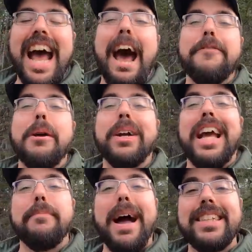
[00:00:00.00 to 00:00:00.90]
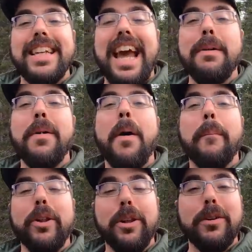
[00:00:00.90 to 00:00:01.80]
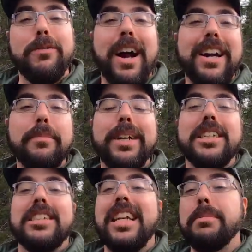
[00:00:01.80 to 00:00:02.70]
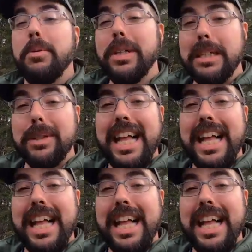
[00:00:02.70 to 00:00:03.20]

After that, we're gonna head back to camp, put a little fire, because today's gonna be really